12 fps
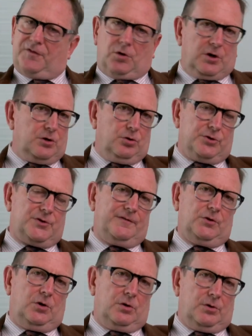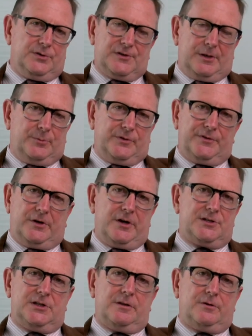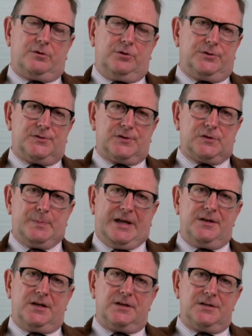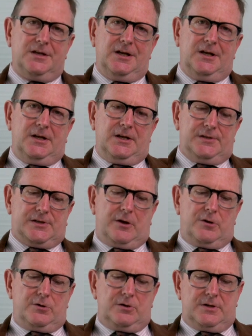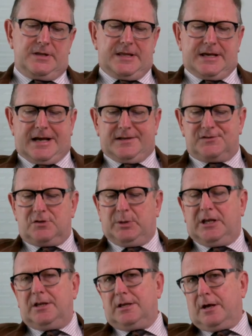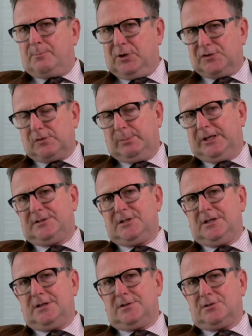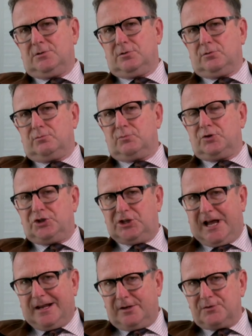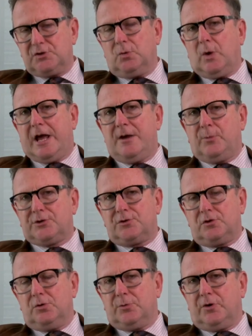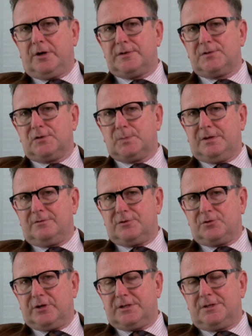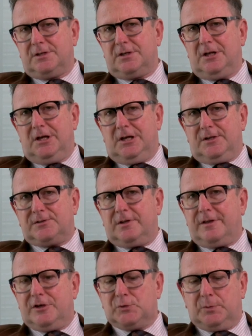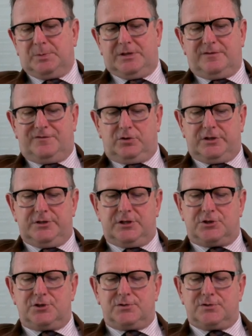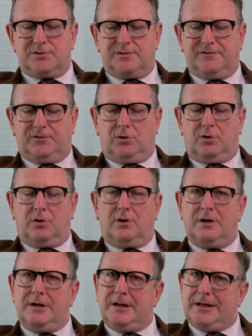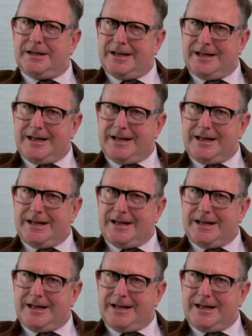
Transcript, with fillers: before a court of law or some authority that could suspend it. So there has to be a possibility to challenge the way in which the human rights has been restricted. So those would be the four conditions for